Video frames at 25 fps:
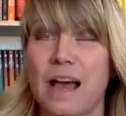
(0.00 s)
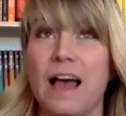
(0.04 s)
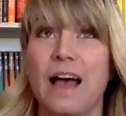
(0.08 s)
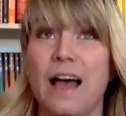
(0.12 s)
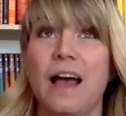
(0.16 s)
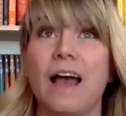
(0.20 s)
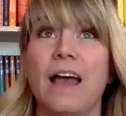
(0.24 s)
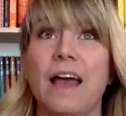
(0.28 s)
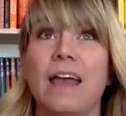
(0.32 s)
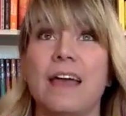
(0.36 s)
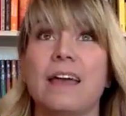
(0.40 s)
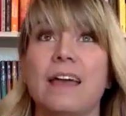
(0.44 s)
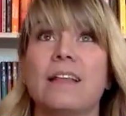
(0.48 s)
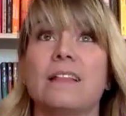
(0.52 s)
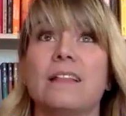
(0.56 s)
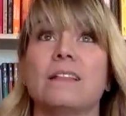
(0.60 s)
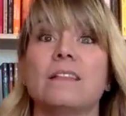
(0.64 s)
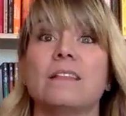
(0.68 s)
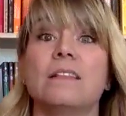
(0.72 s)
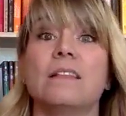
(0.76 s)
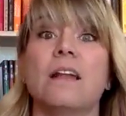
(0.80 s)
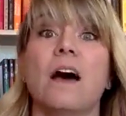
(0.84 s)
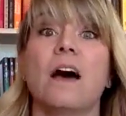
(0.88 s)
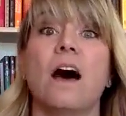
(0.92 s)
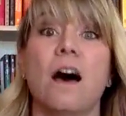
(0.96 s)
I
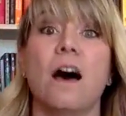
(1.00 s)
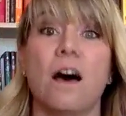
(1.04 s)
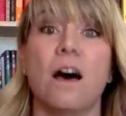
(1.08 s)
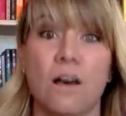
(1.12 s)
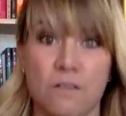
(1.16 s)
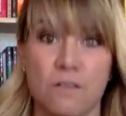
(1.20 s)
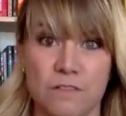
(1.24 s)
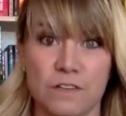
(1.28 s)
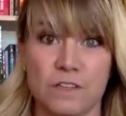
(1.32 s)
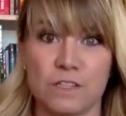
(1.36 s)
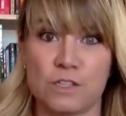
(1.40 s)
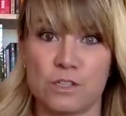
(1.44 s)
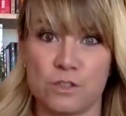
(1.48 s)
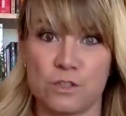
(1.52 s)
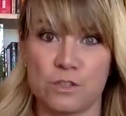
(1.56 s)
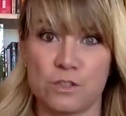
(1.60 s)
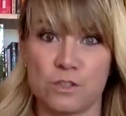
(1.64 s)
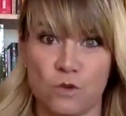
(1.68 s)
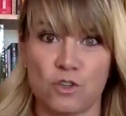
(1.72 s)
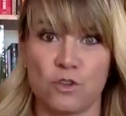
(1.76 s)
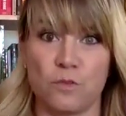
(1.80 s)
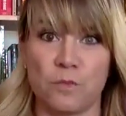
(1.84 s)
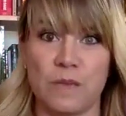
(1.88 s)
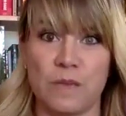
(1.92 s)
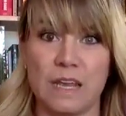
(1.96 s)
love
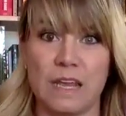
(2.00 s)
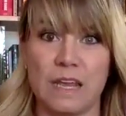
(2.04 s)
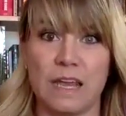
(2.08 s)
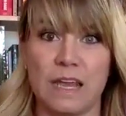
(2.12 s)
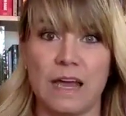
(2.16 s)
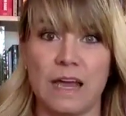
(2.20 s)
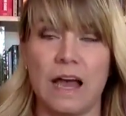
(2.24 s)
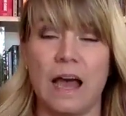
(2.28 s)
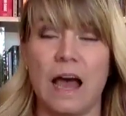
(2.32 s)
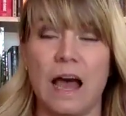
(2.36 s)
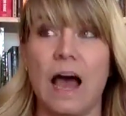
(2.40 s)
social media.